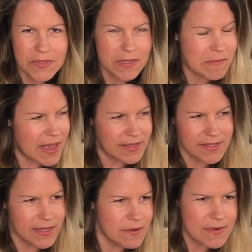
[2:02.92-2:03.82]
with the mast
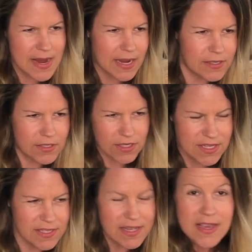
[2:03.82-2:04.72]
cell
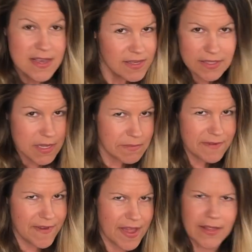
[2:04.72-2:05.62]
reactions, it's gonna be
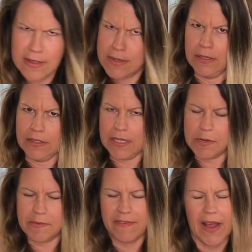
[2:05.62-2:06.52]
fine. It's gonna
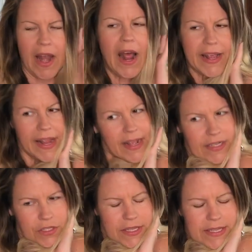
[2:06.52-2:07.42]
be fine. I can
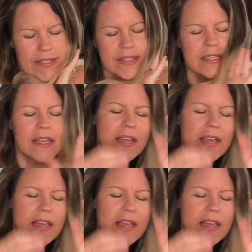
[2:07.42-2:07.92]
handle this.